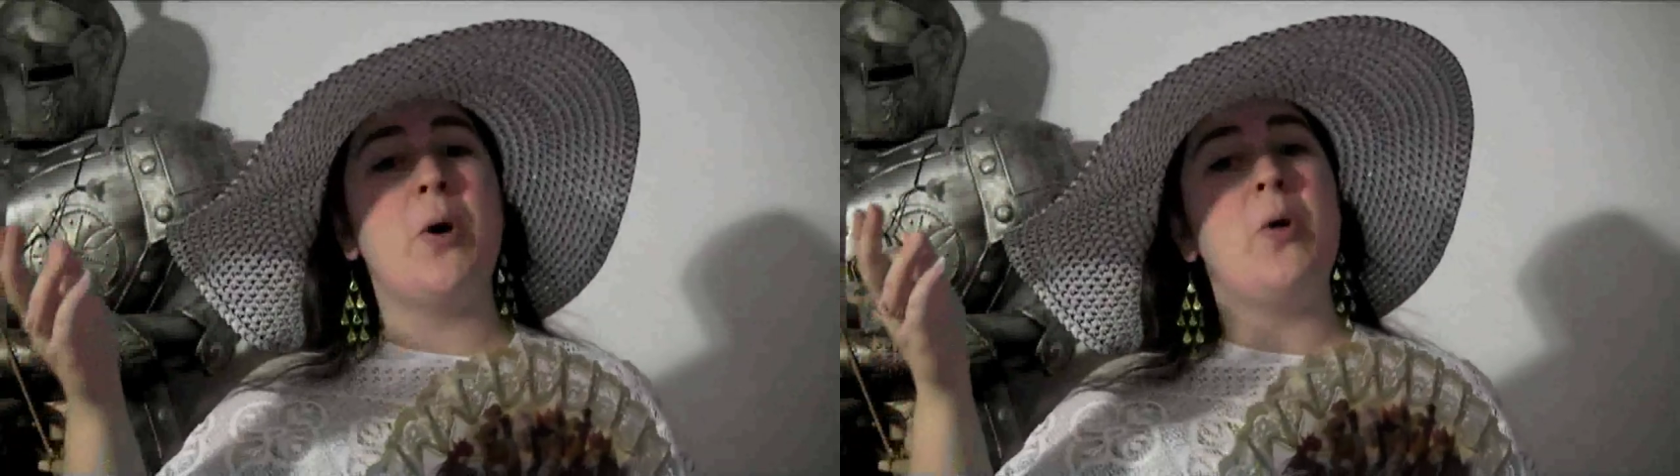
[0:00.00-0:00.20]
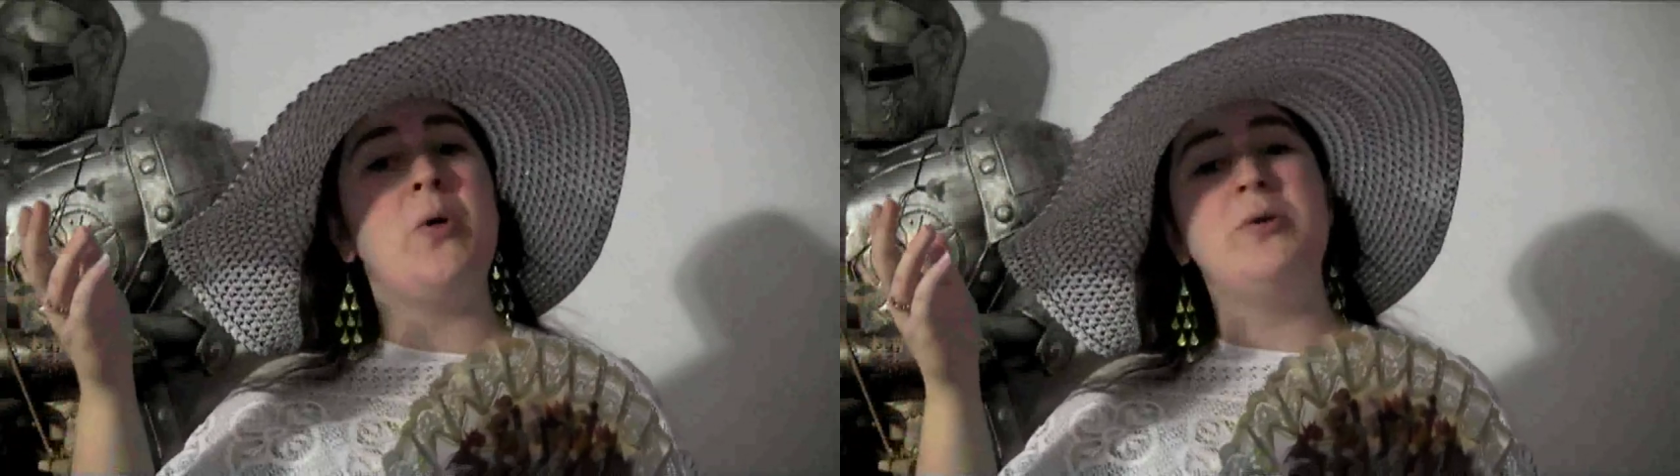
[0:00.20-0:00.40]

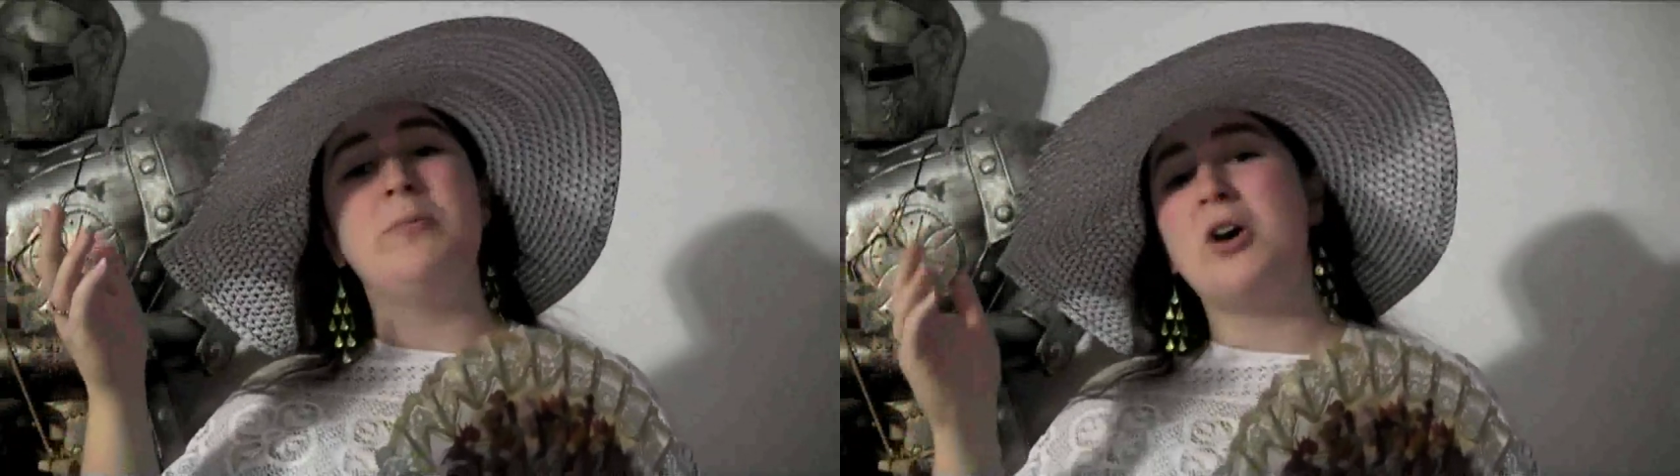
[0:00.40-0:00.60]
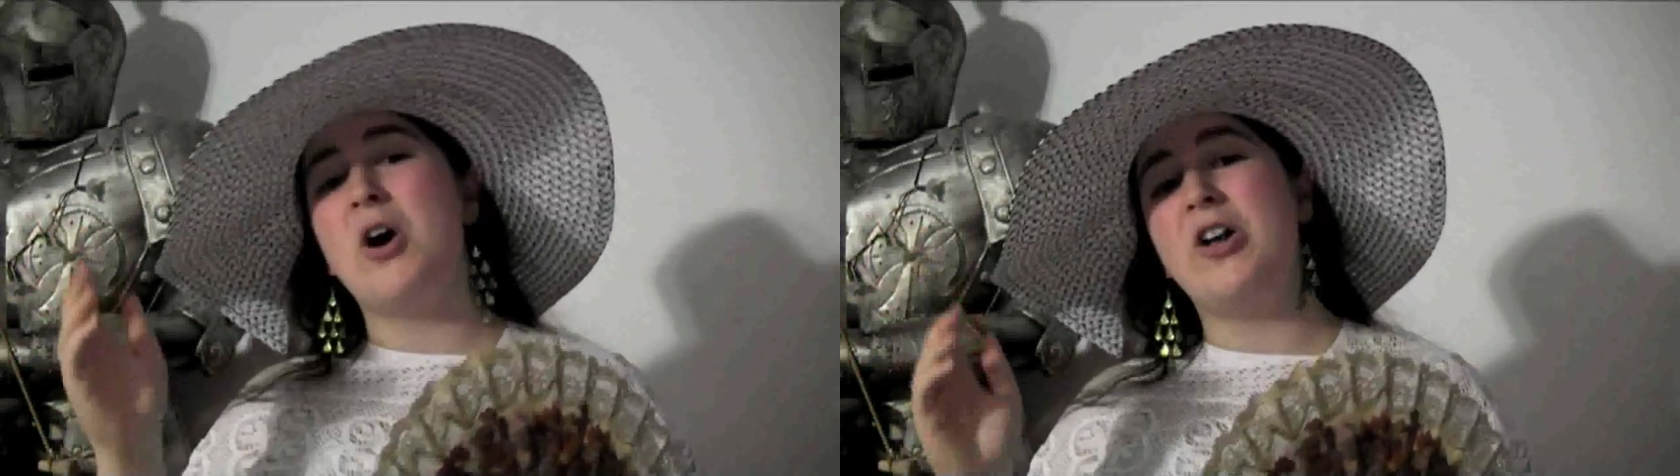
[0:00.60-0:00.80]
Old
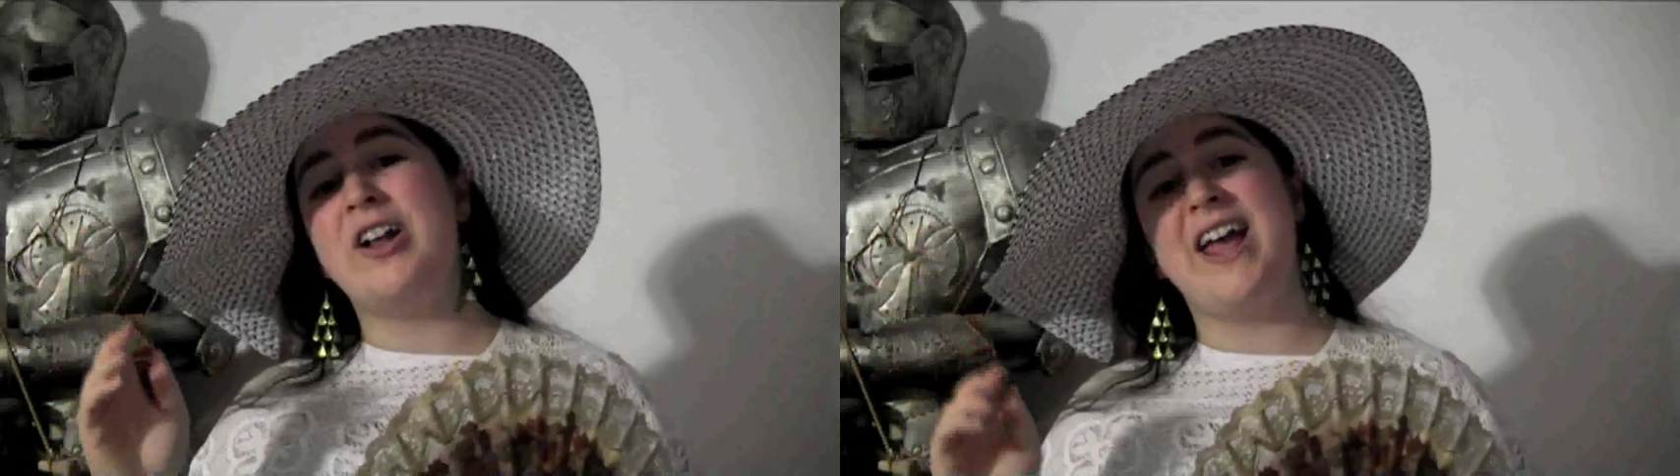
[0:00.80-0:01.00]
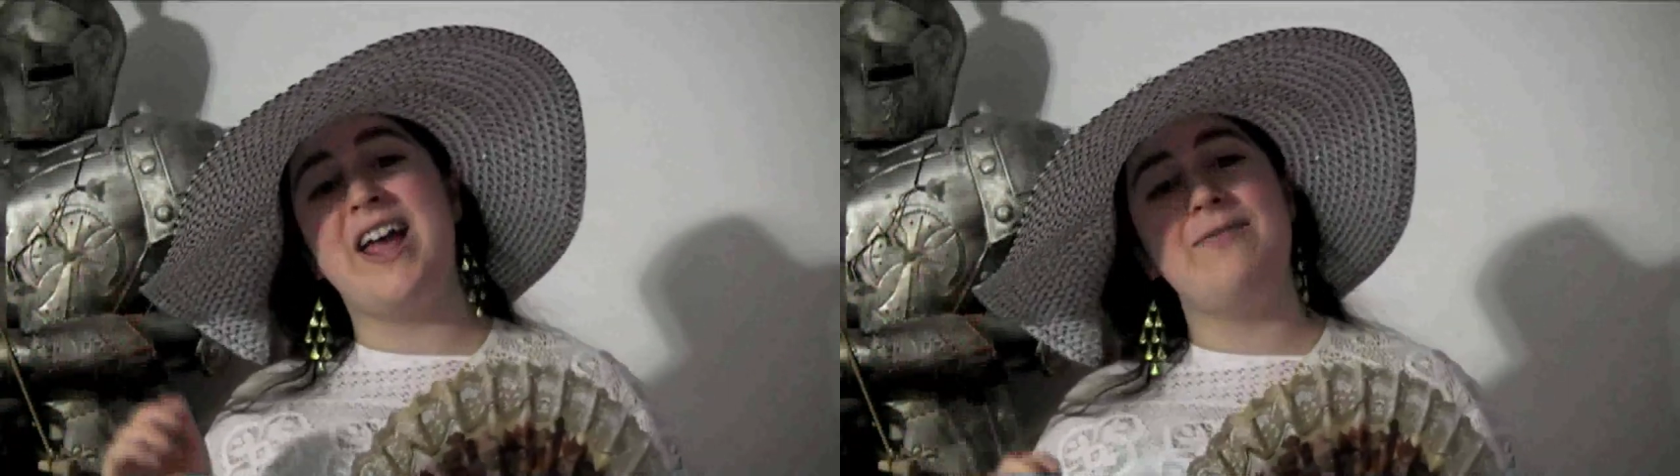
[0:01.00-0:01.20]

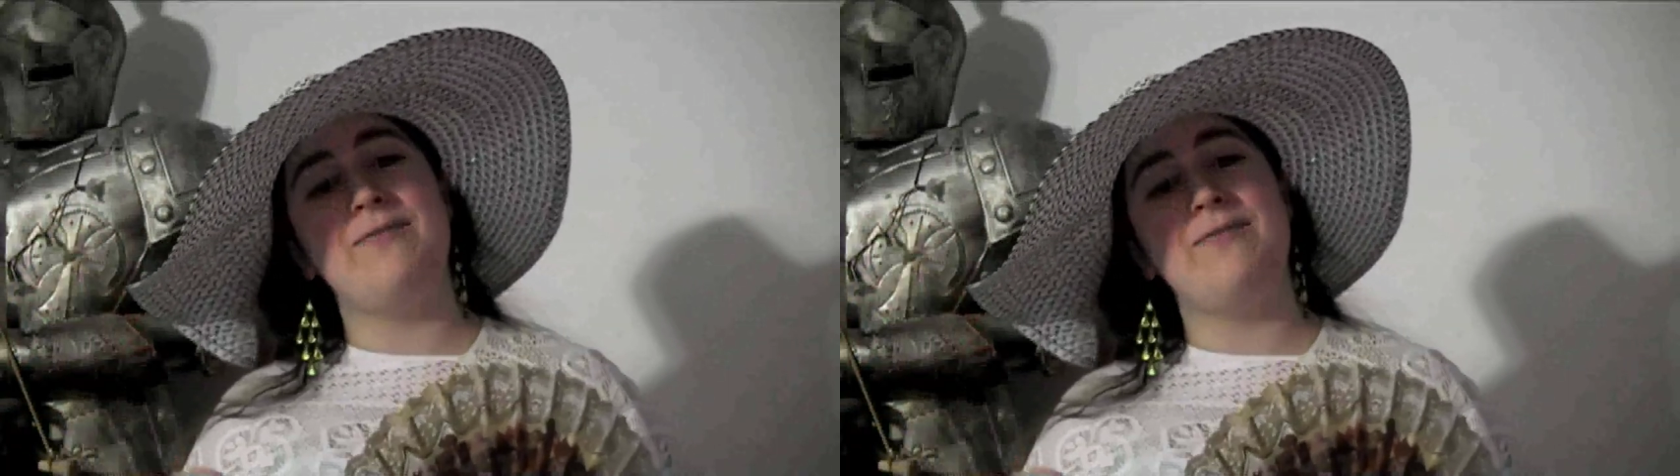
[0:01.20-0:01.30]
McConahy